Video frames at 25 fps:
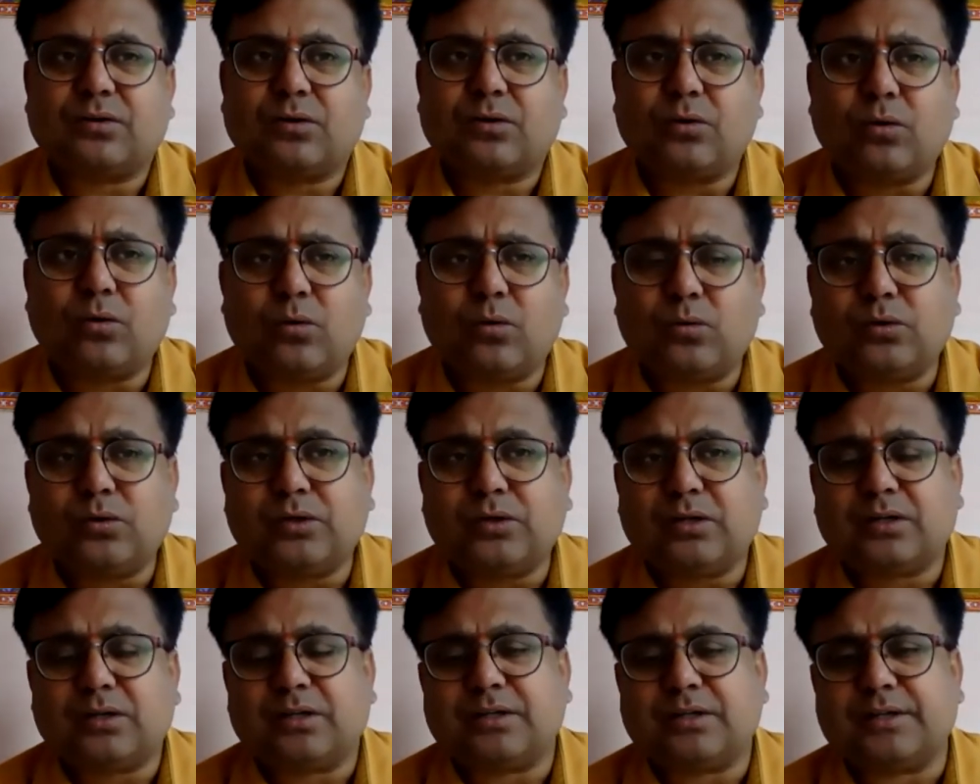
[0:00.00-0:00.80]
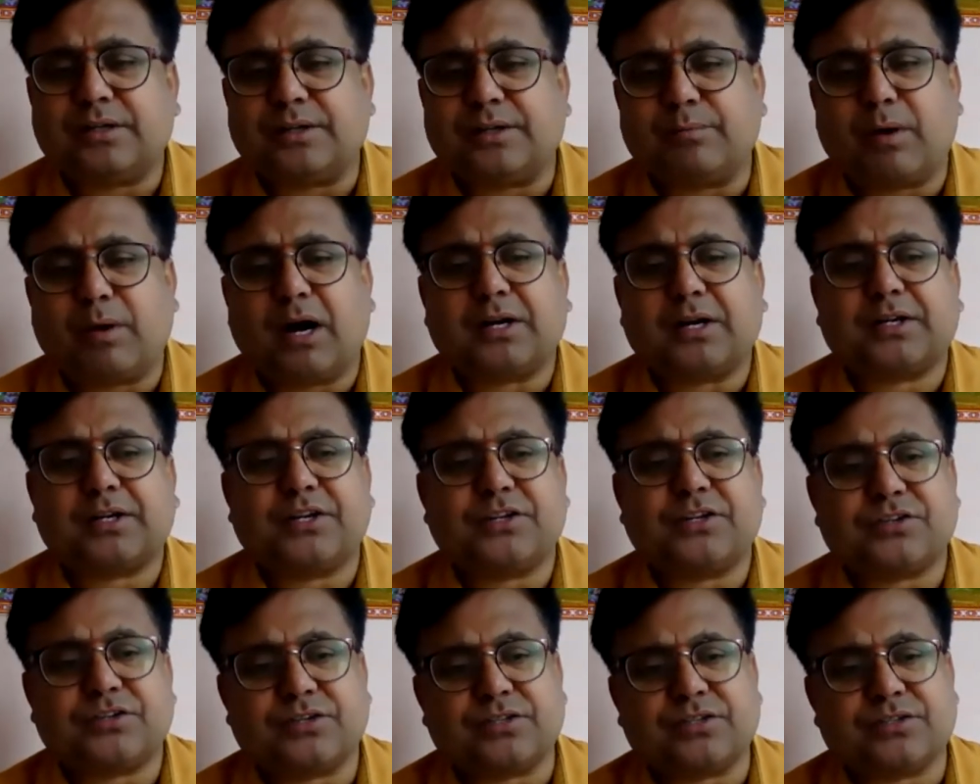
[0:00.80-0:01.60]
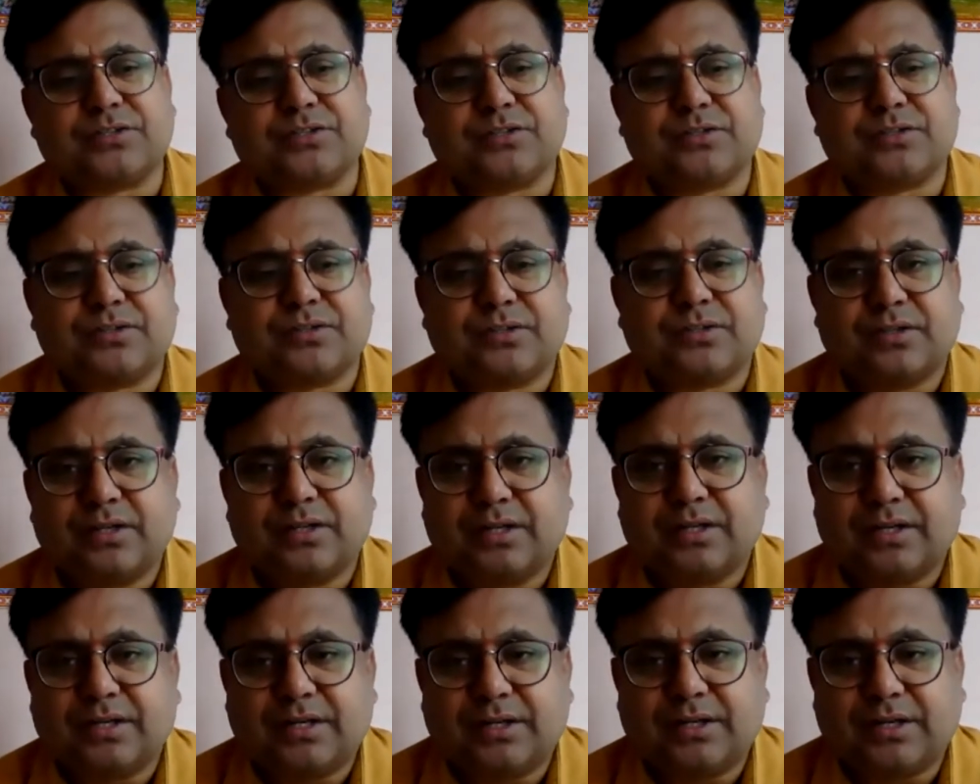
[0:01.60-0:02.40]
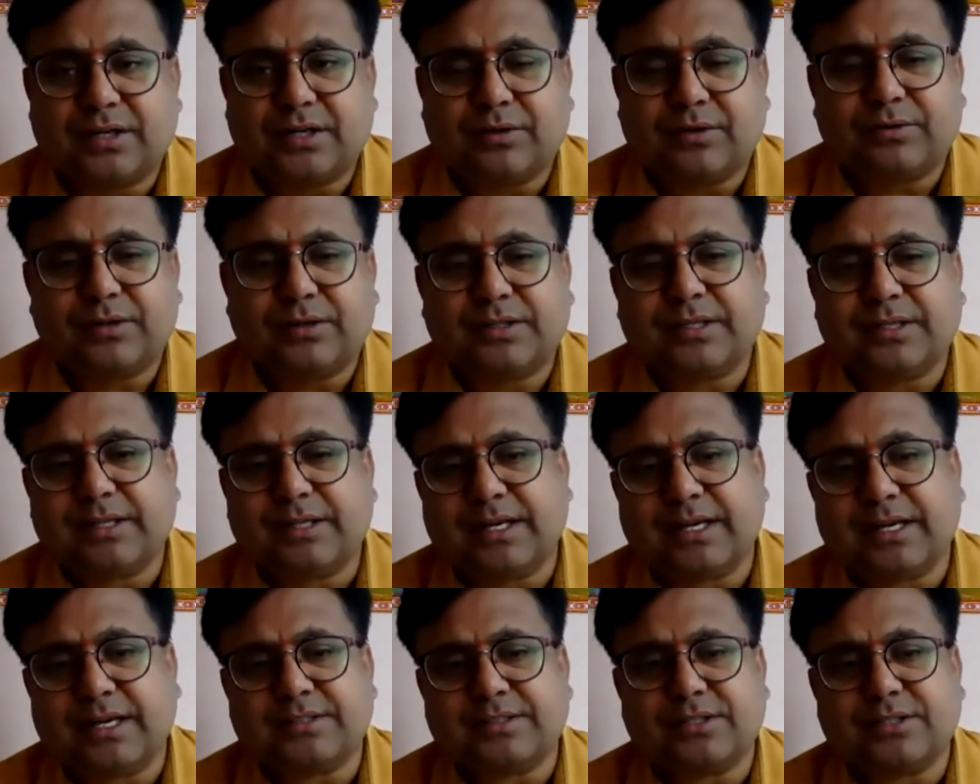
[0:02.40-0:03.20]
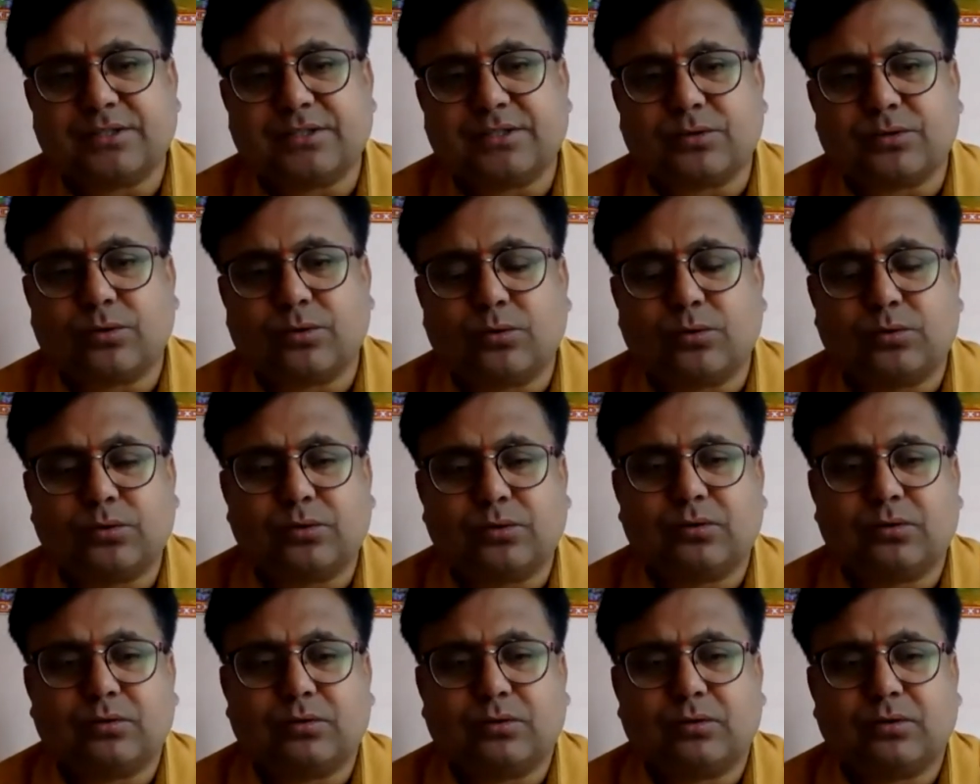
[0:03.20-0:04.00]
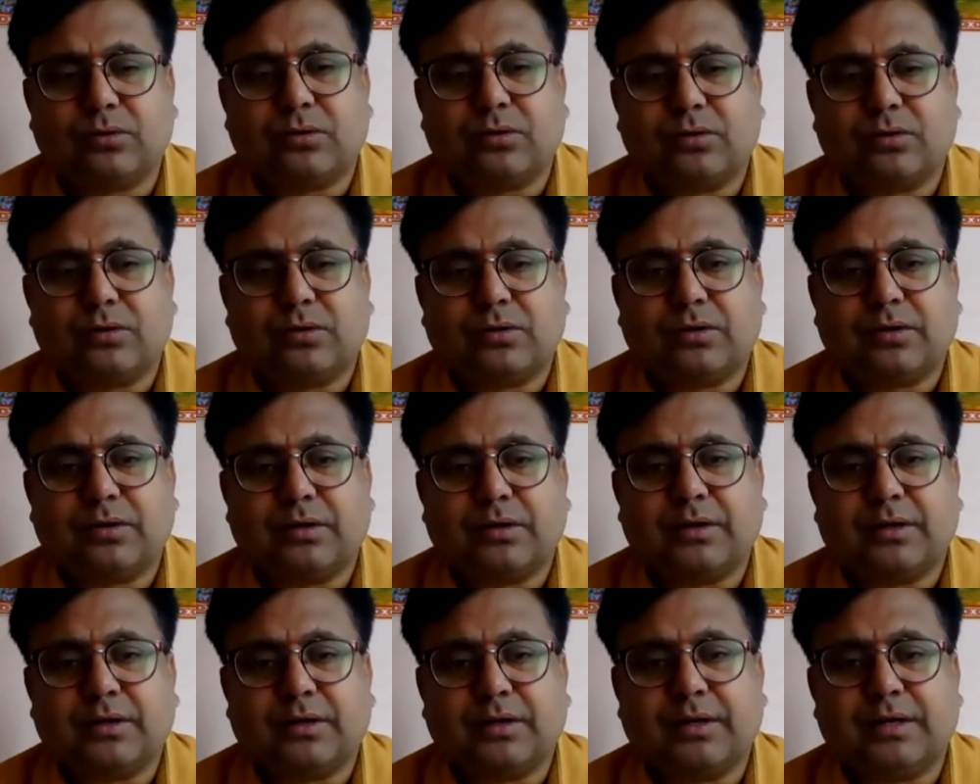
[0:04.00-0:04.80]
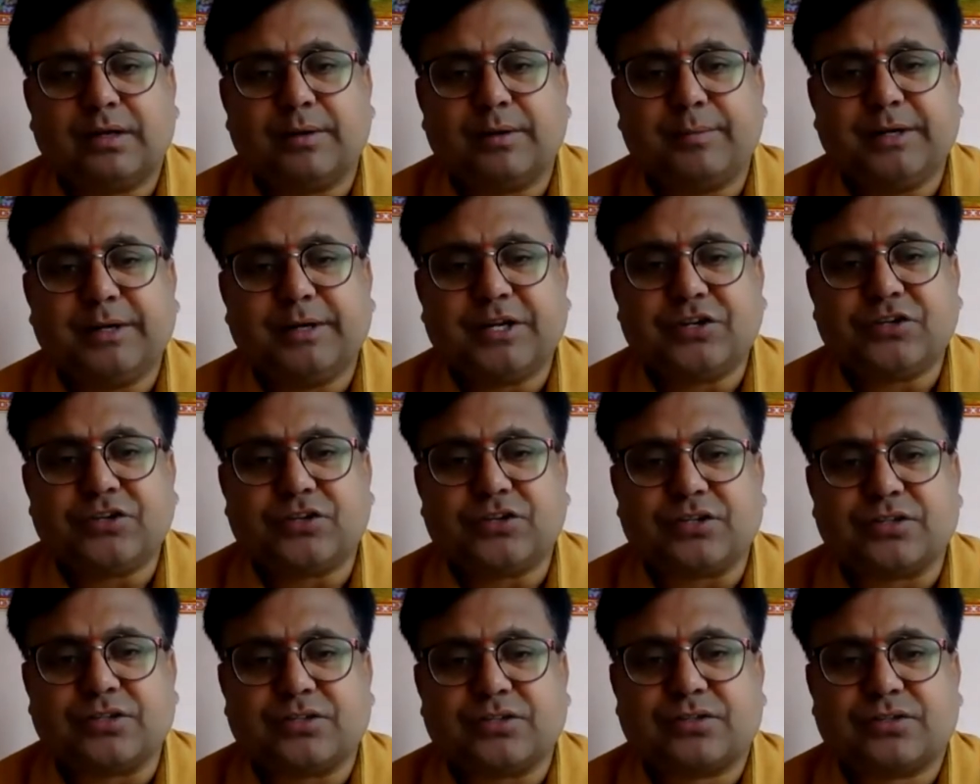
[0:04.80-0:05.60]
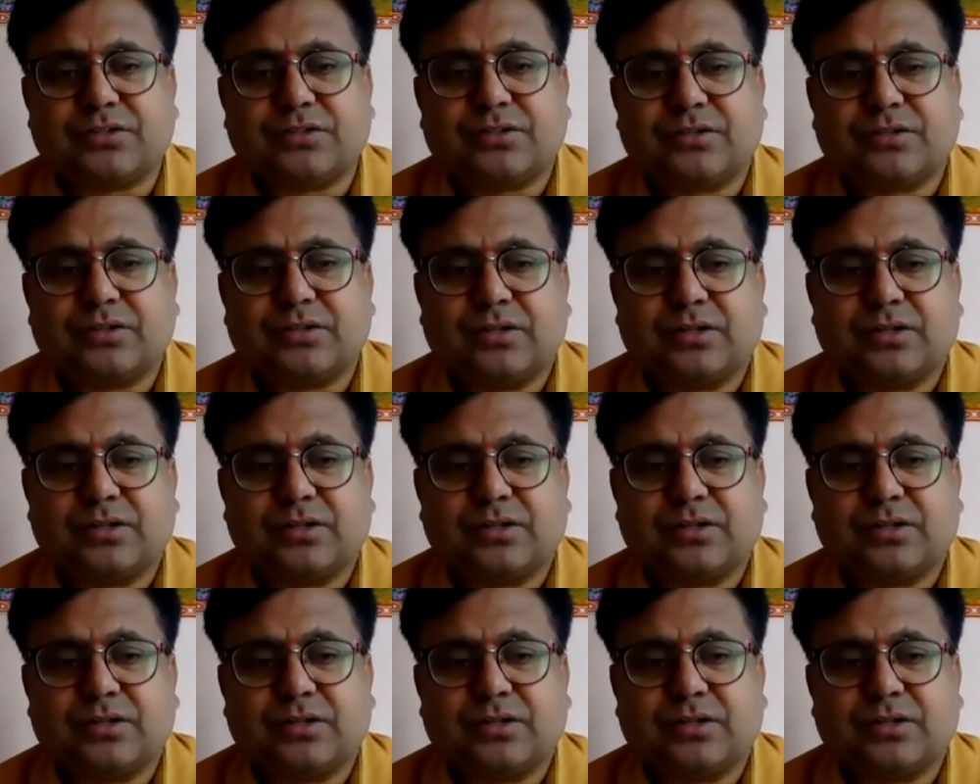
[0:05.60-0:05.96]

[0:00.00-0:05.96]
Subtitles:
own demarcations, everything has its own limitations.